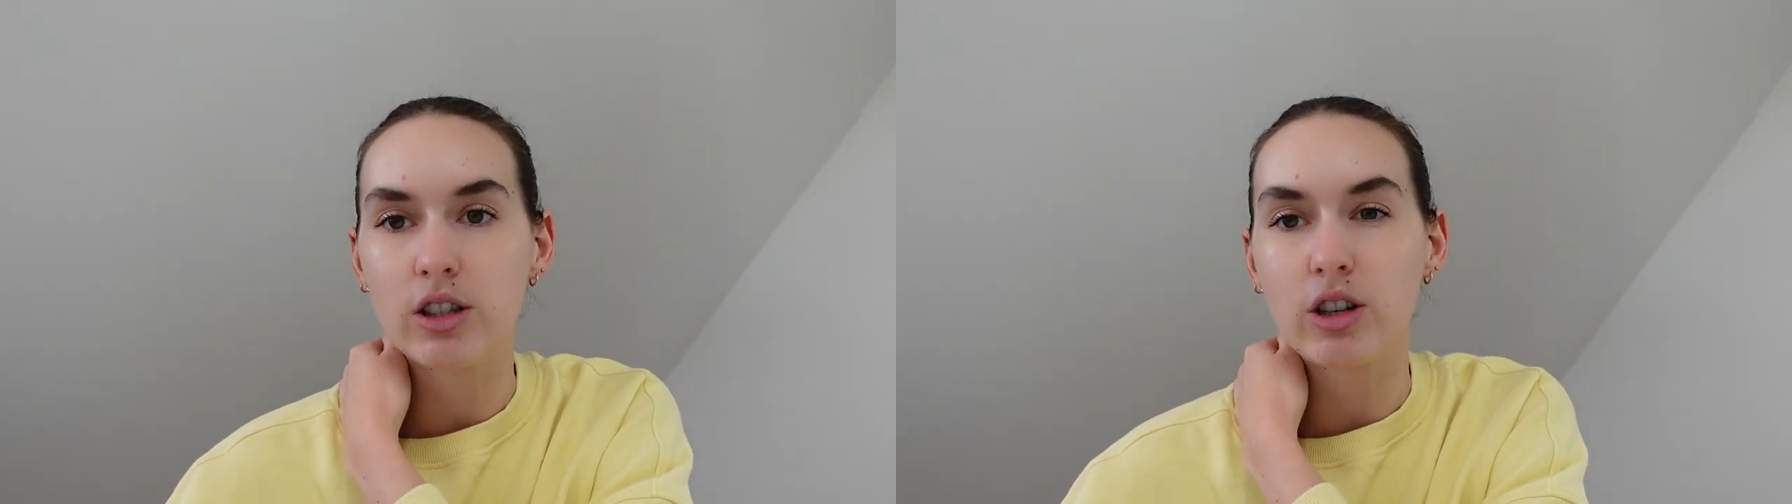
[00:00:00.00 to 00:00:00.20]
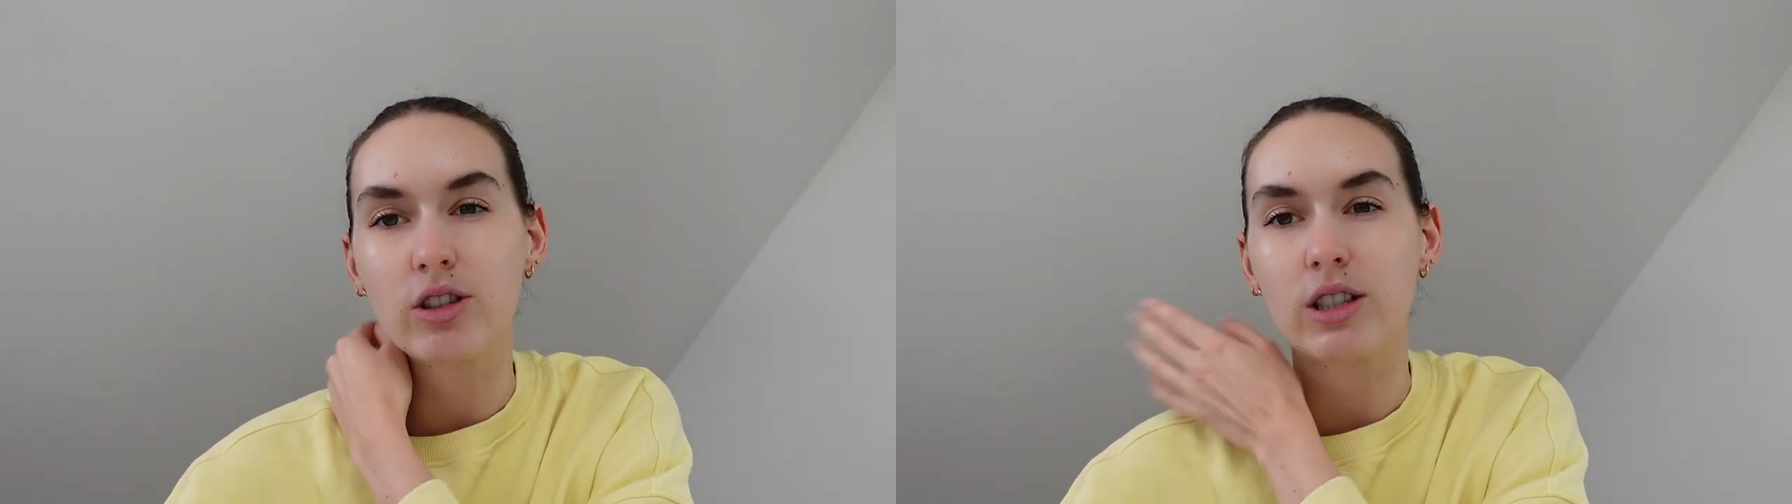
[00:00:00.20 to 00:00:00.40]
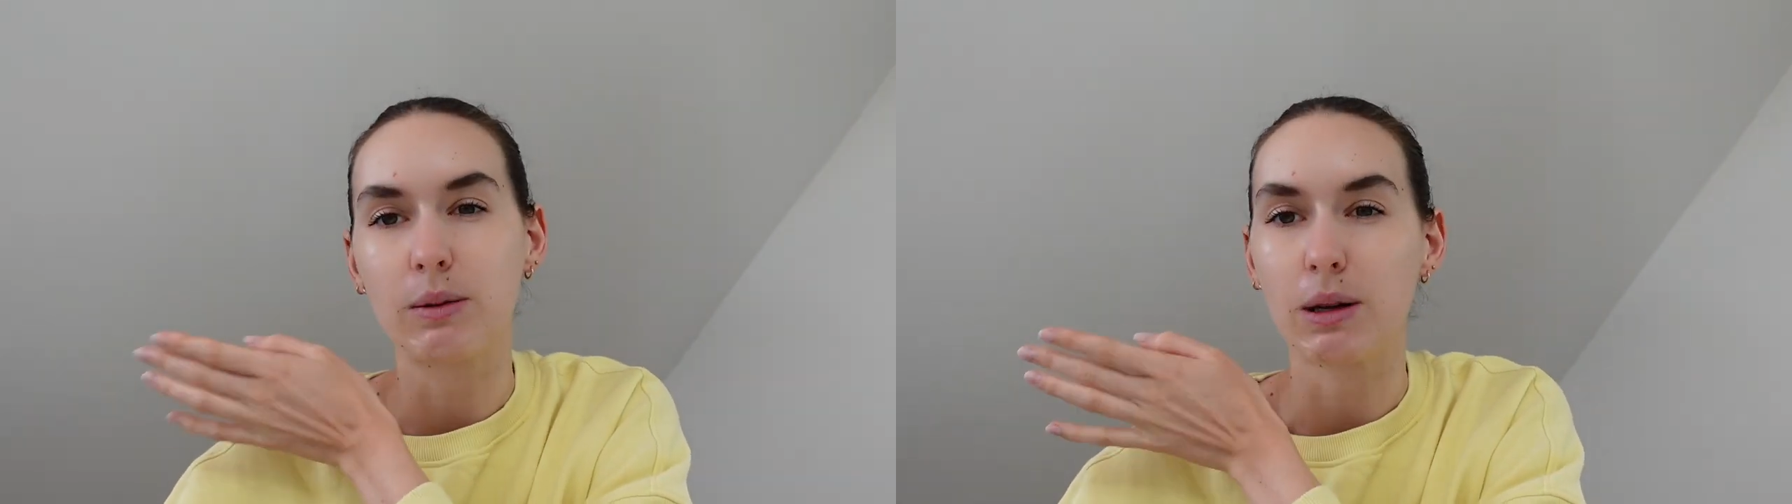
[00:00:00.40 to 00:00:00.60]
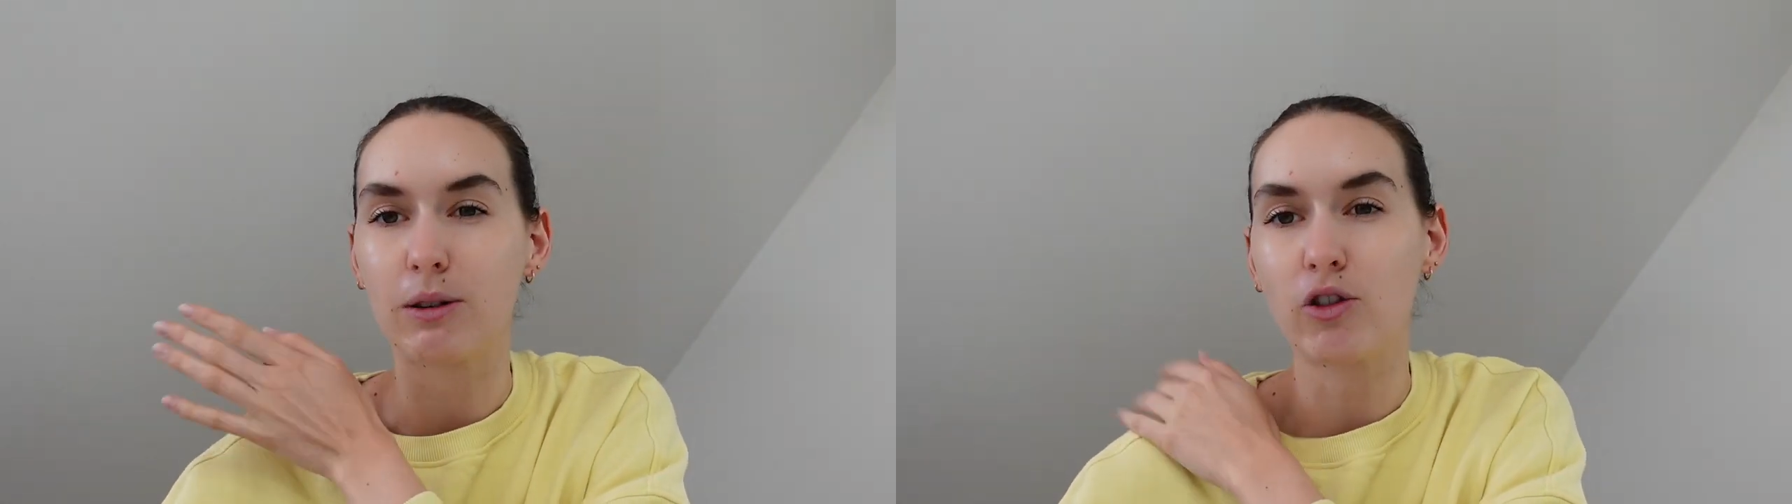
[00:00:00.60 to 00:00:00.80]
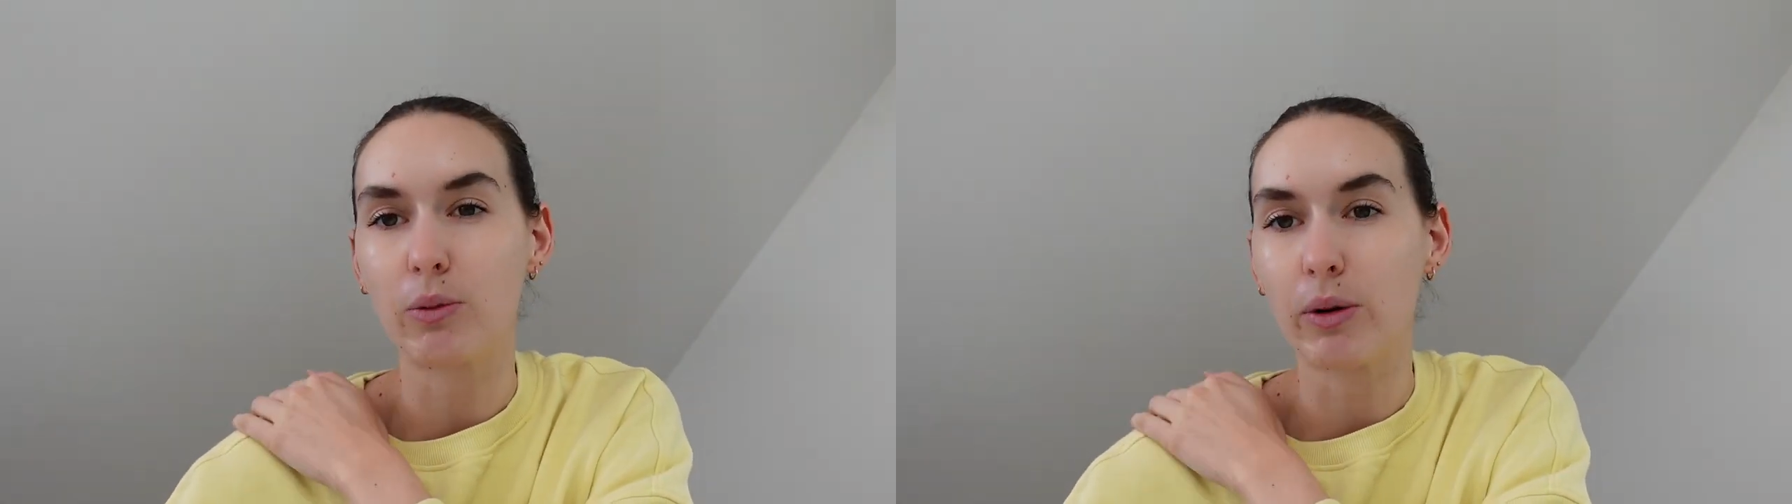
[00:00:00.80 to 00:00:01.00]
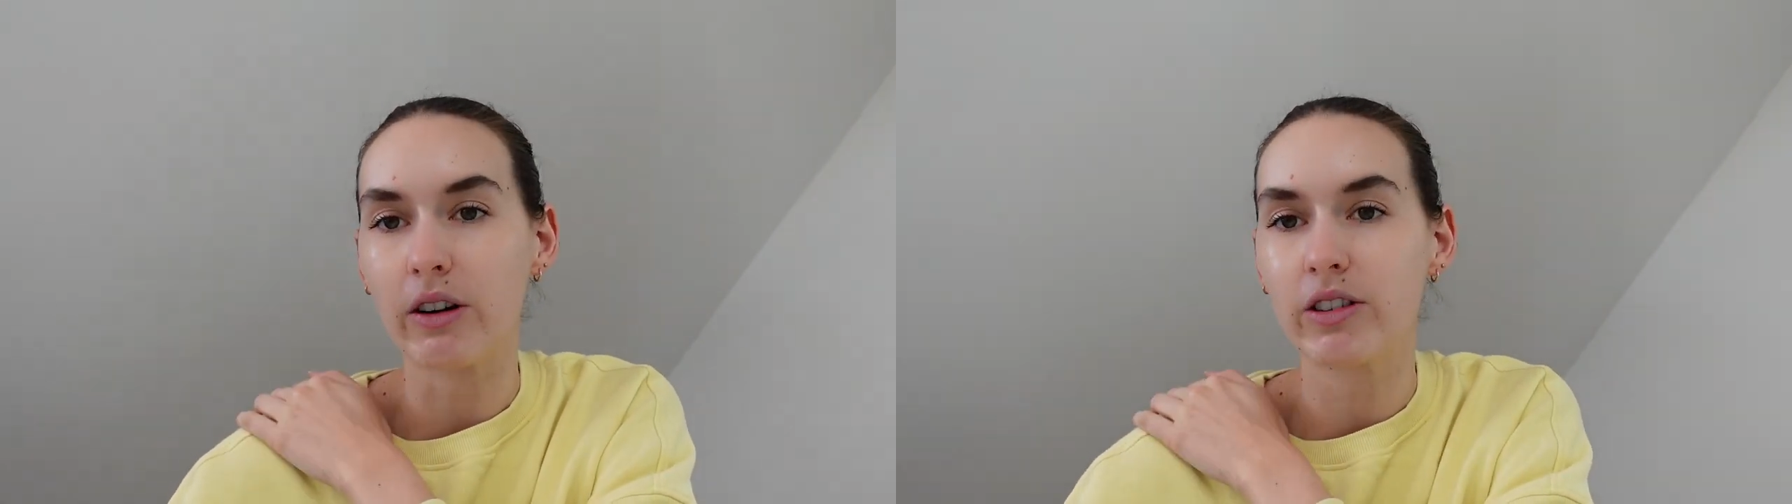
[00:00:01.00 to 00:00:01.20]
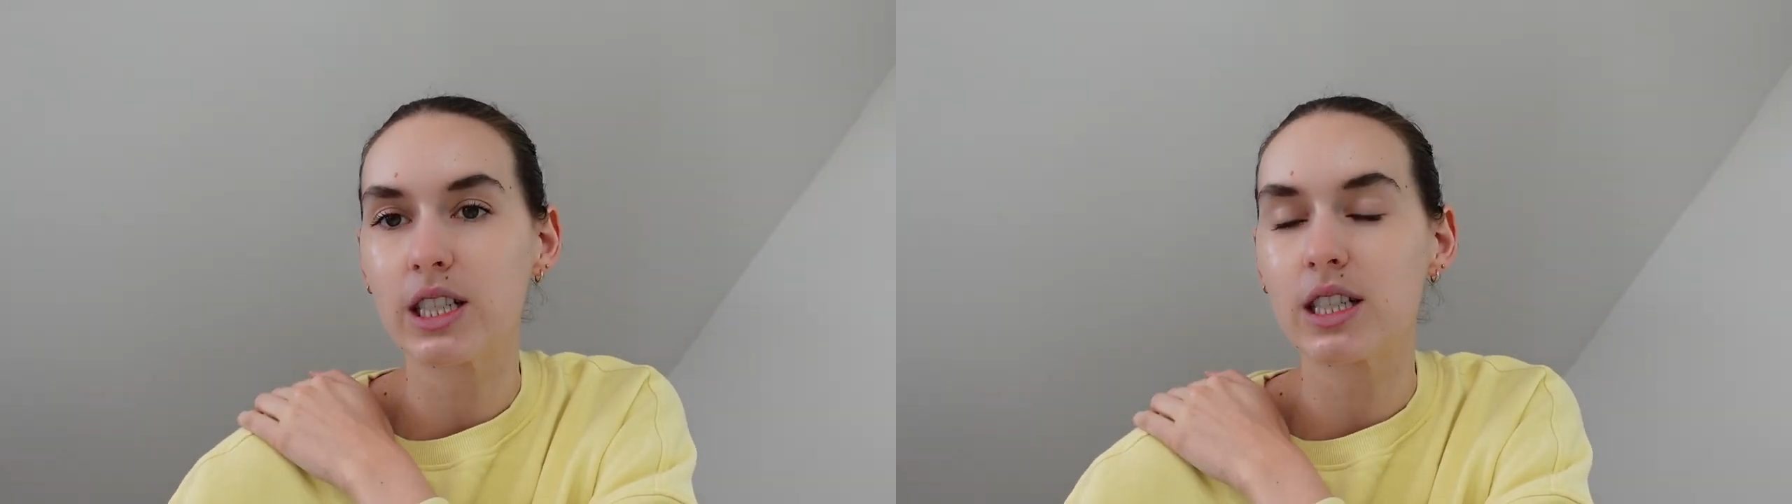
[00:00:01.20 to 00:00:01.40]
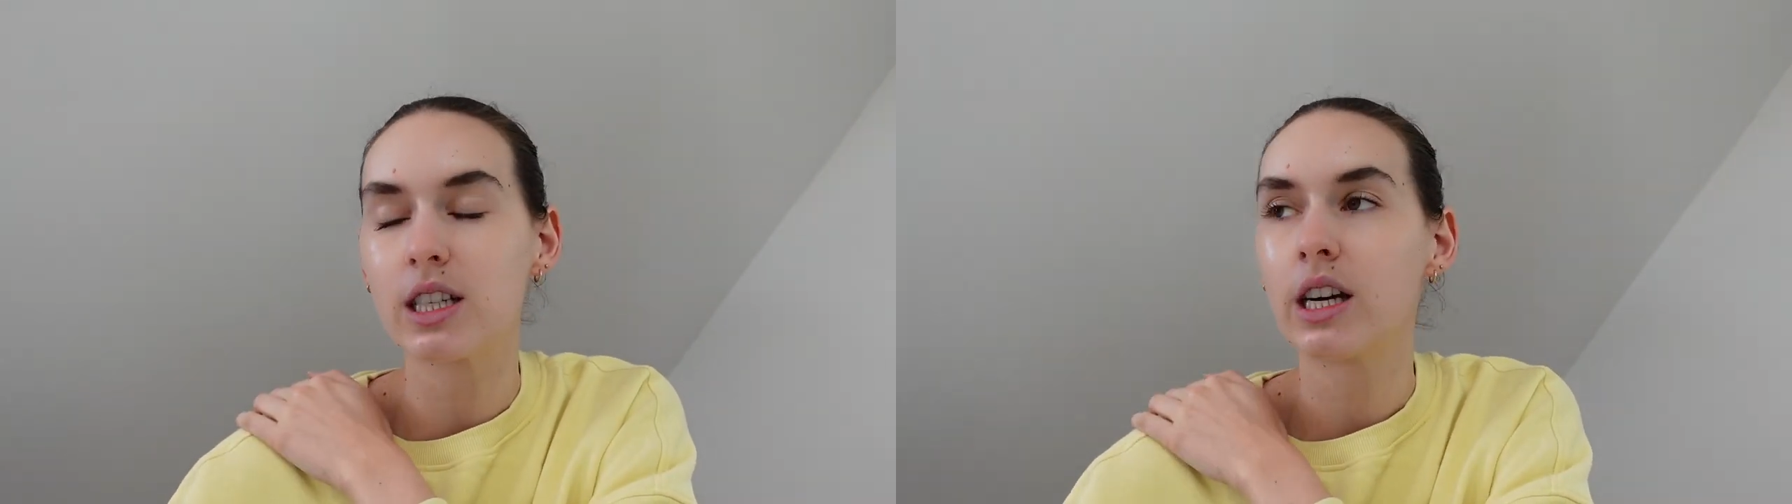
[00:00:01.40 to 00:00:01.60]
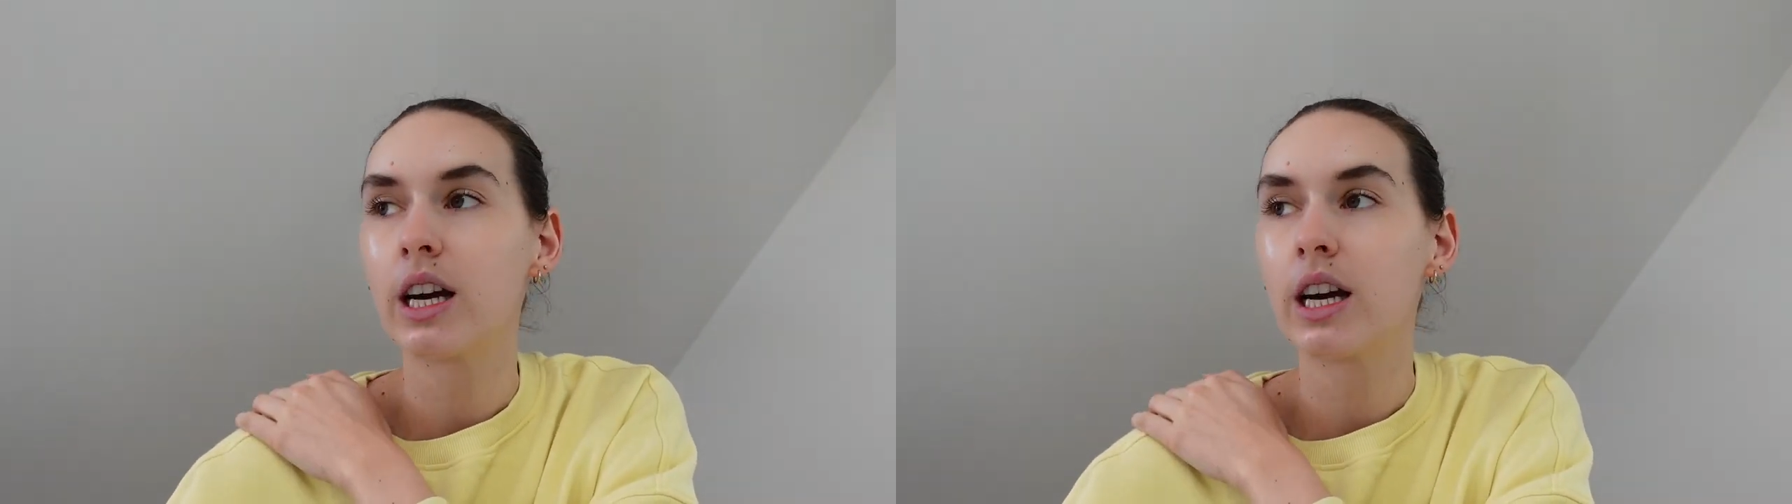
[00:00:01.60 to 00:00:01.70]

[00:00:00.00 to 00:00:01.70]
also sometimes for breakfast